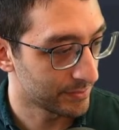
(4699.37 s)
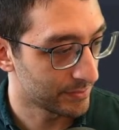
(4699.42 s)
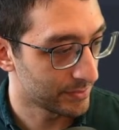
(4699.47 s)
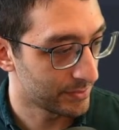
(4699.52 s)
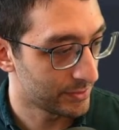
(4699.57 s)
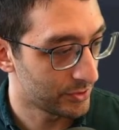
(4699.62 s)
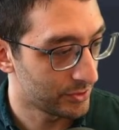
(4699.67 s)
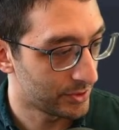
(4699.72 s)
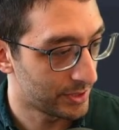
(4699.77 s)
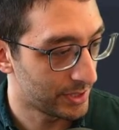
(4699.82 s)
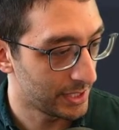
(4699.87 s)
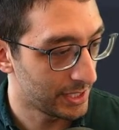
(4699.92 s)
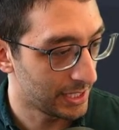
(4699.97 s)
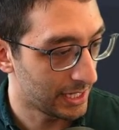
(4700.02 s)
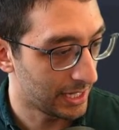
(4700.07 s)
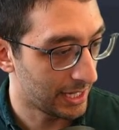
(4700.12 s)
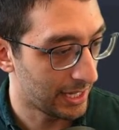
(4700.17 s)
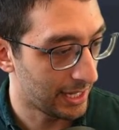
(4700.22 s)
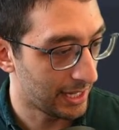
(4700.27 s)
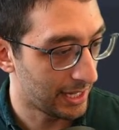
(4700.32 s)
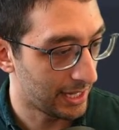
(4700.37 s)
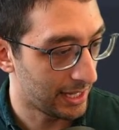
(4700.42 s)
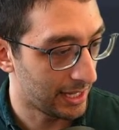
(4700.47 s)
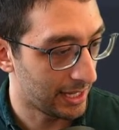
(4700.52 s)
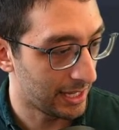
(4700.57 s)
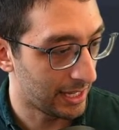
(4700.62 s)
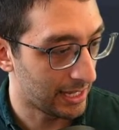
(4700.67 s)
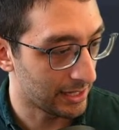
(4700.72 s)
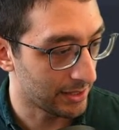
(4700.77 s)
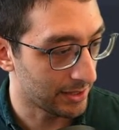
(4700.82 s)
Do you see
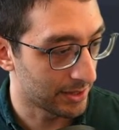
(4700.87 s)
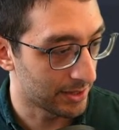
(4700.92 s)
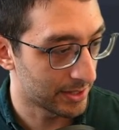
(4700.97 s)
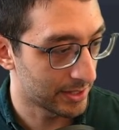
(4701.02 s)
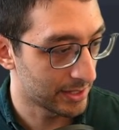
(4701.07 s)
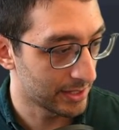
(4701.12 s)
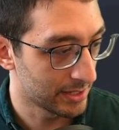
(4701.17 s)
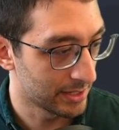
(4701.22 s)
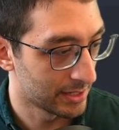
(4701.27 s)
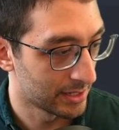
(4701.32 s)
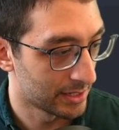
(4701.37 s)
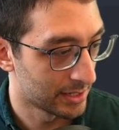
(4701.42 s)
Elfin?